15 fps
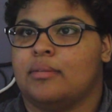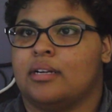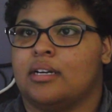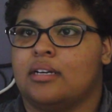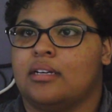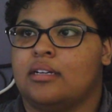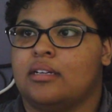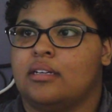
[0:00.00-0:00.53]

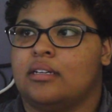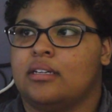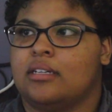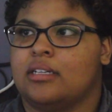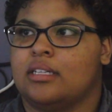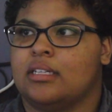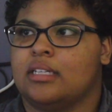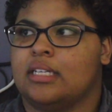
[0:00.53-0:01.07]
But
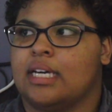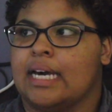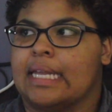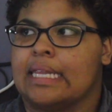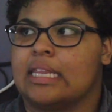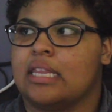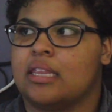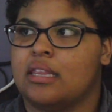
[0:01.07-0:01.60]

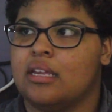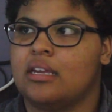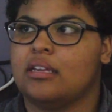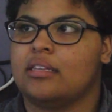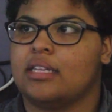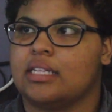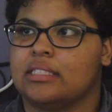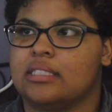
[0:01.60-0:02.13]
I
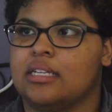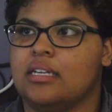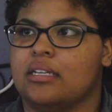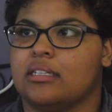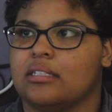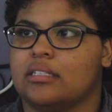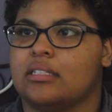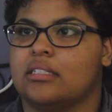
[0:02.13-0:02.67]
think that's
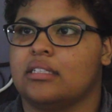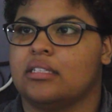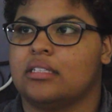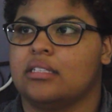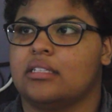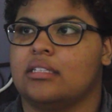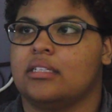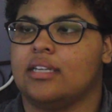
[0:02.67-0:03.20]
it.
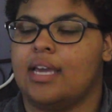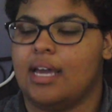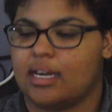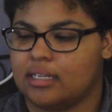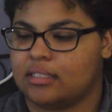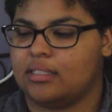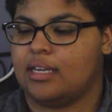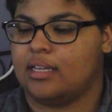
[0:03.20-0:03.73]

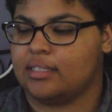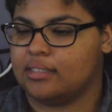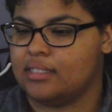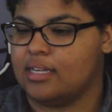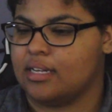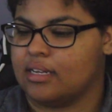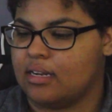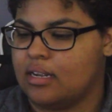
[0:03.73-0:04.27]
Yeah,
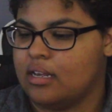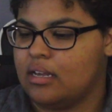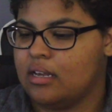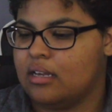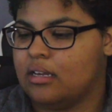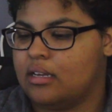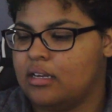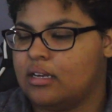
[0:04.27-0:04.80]
that's it.
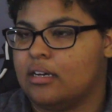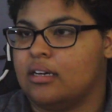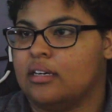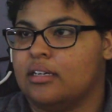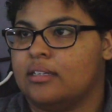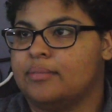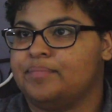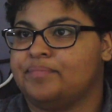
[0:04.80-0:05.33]

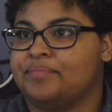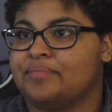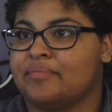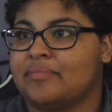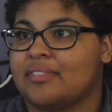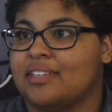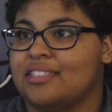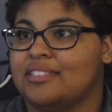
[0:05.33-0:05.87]

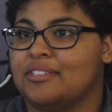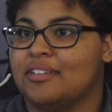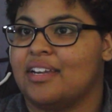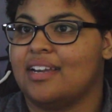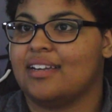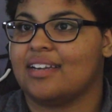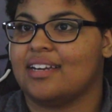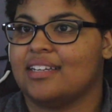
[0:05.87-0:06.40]
So
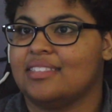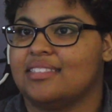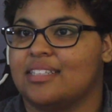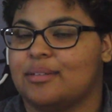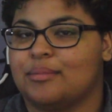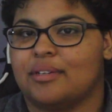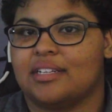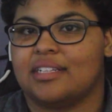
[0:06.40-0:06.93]
yeah,
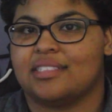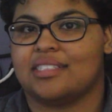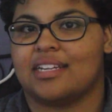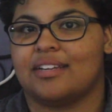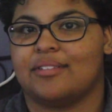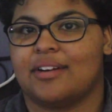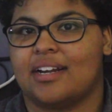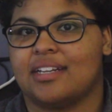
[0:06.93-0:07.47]
guys, I'm ready
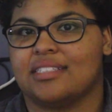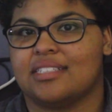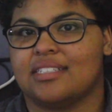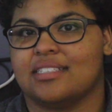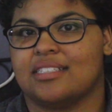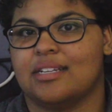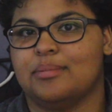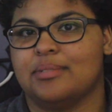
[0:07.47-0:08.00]
to get right
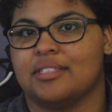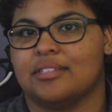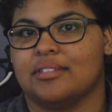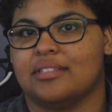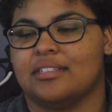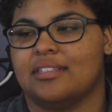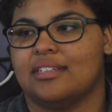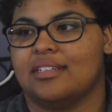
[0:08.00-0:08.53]
into this
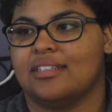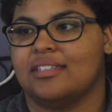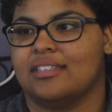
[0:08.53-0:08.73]
episode.